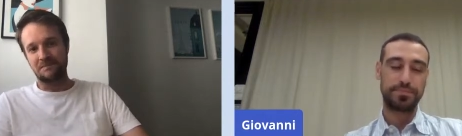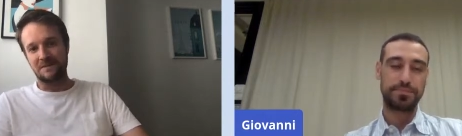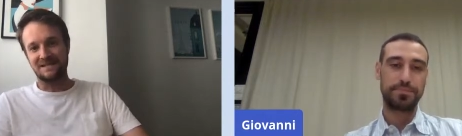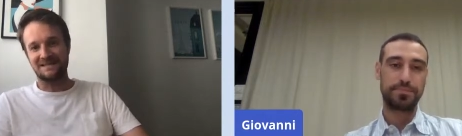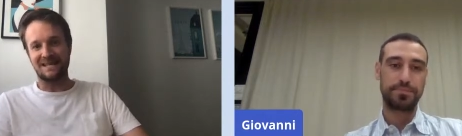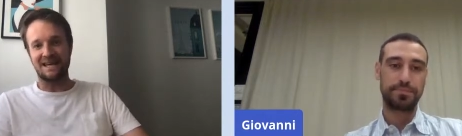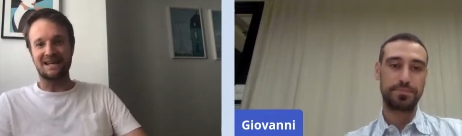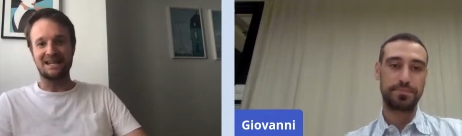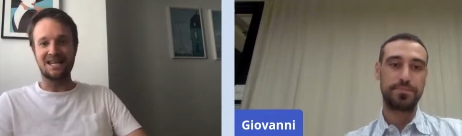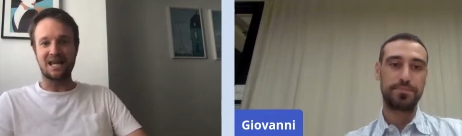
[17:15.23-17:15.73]

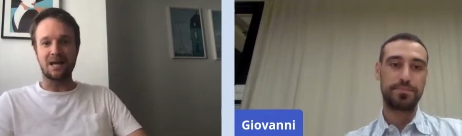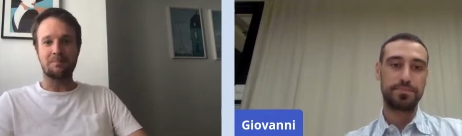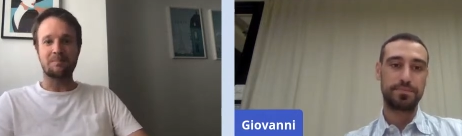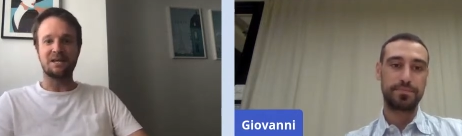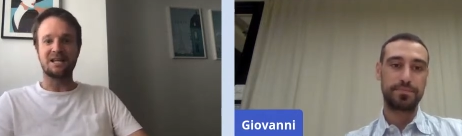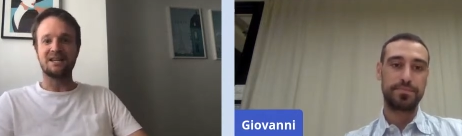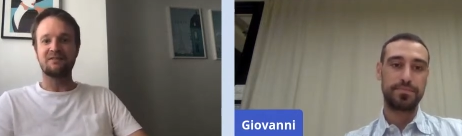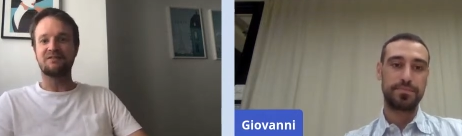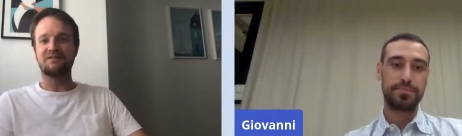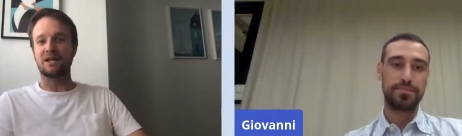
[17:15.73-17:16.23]
Speaker 1: Sadly, I
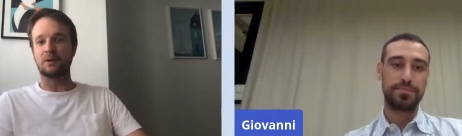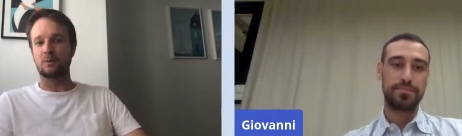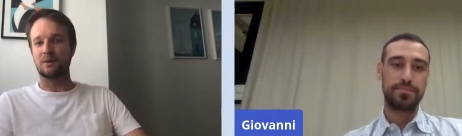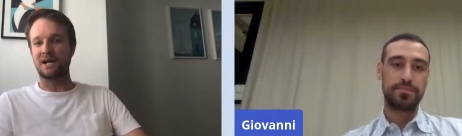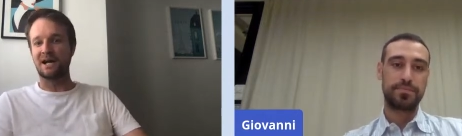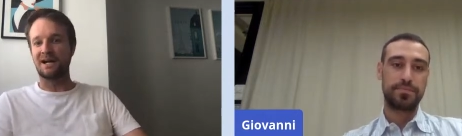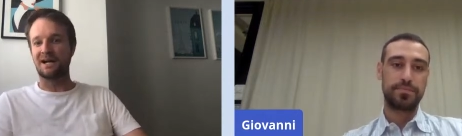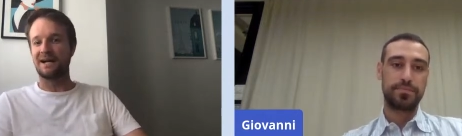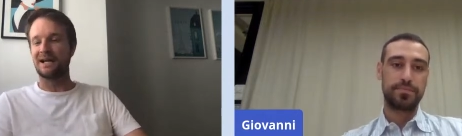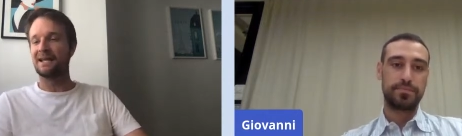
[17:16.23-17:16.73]
believe that we
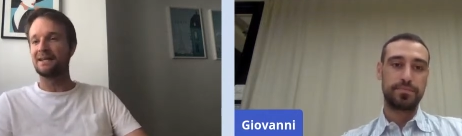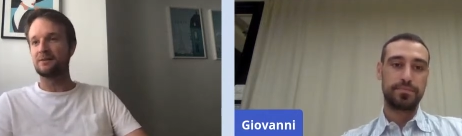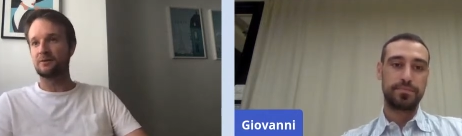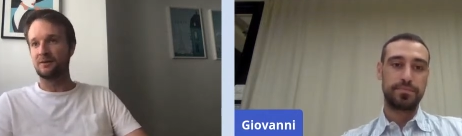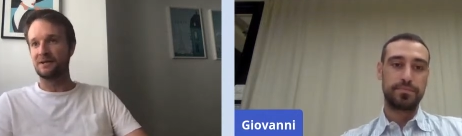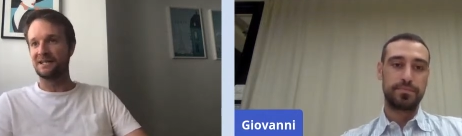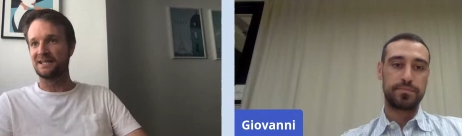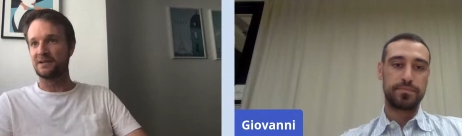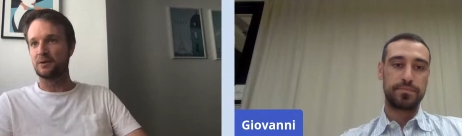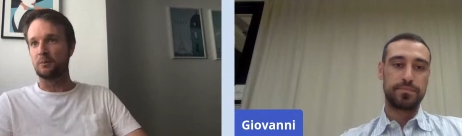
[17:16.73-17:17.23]
are
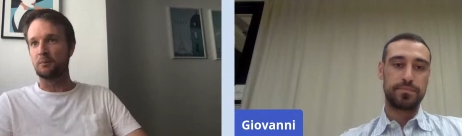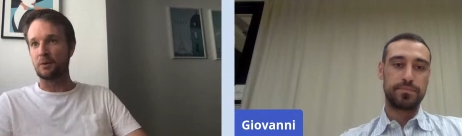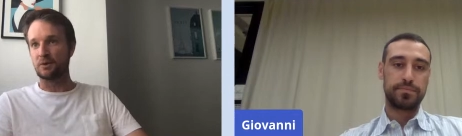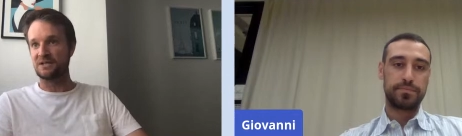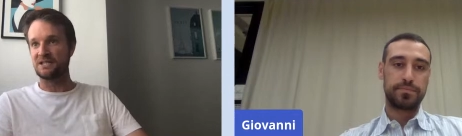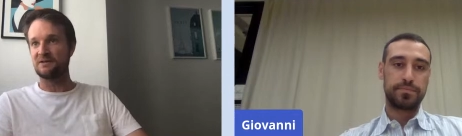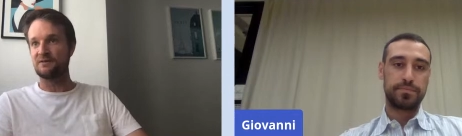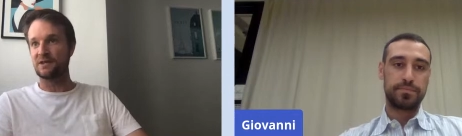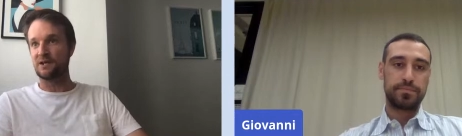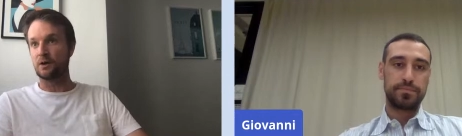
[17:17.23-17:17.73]
entering in the most
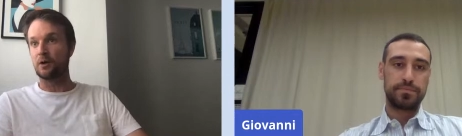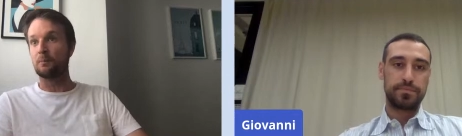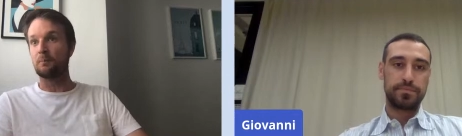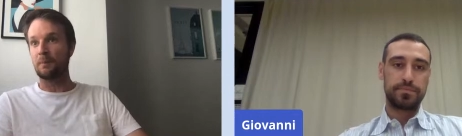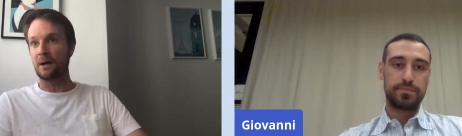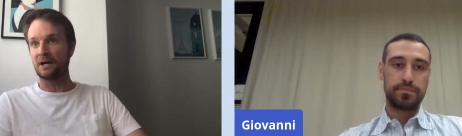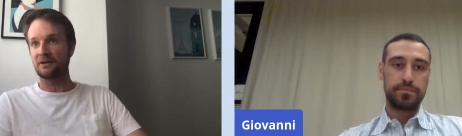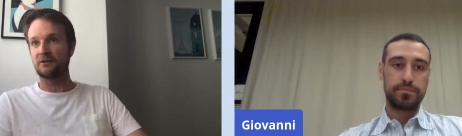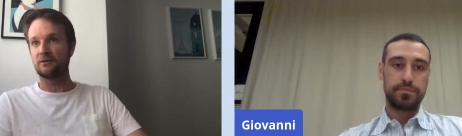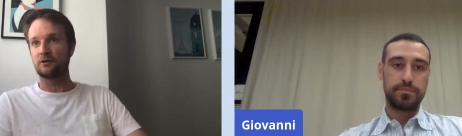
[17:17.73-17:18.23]
difficult
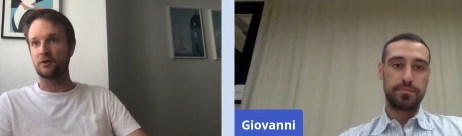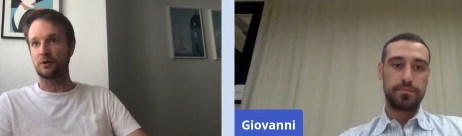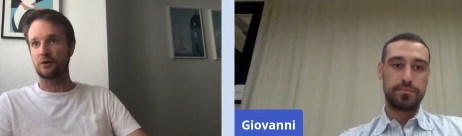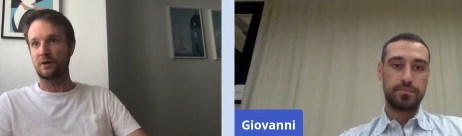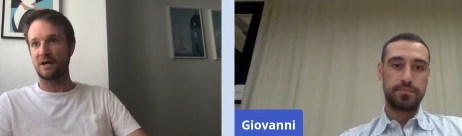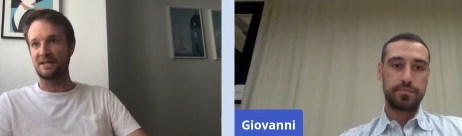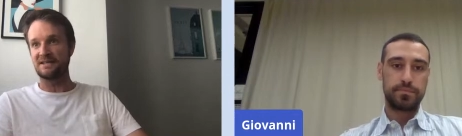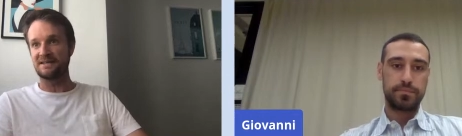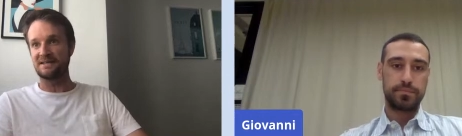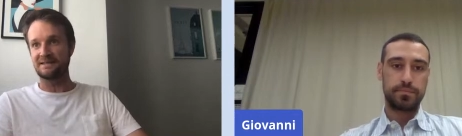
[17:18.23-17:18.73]
part of the
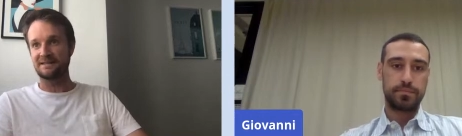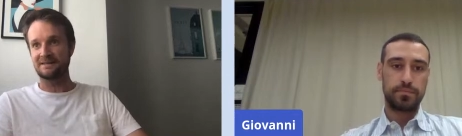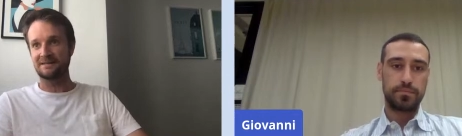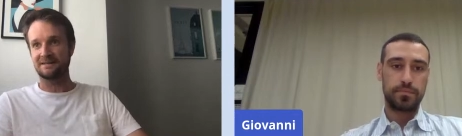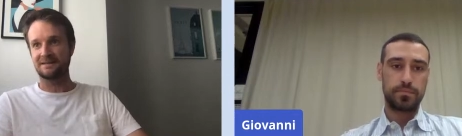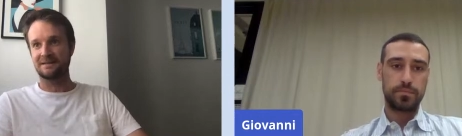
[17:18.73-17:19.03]
crisis.